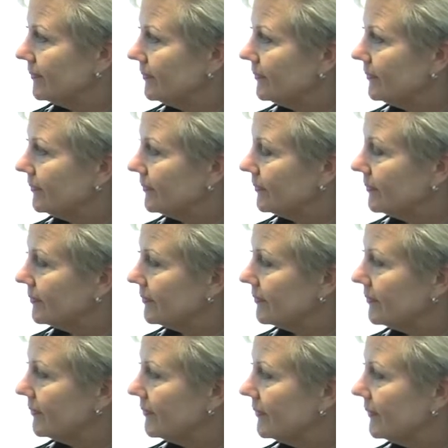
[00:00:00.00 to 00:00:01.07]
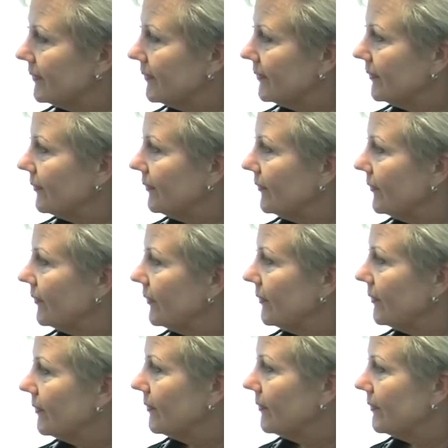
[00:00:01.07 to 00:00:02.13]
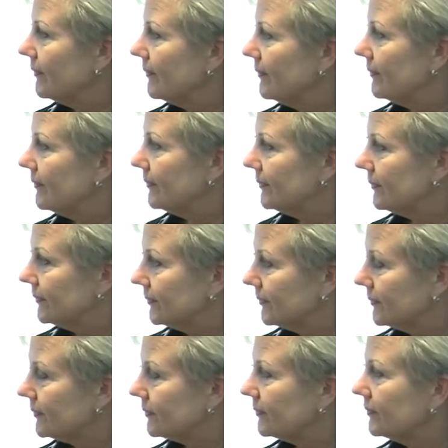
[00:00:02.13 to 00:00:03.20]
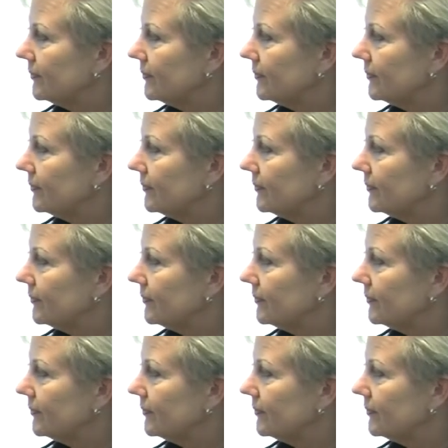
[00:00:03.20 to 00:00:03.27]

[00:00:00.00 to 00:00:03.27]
No words are spoken by the person on screen.